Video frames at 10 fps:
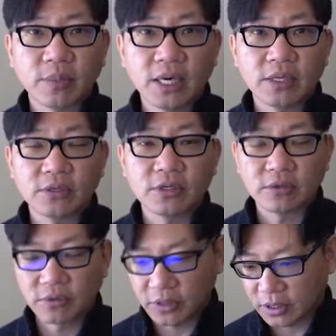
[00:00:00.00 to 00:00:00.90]
other
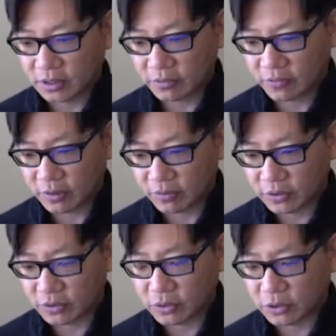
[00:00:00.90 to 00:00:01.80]
ingredients if you
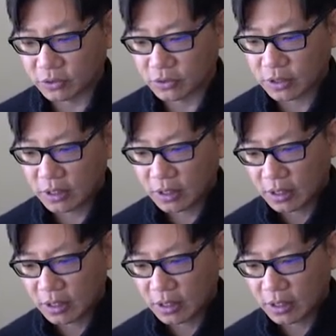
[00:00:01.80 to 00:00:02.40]
so choose.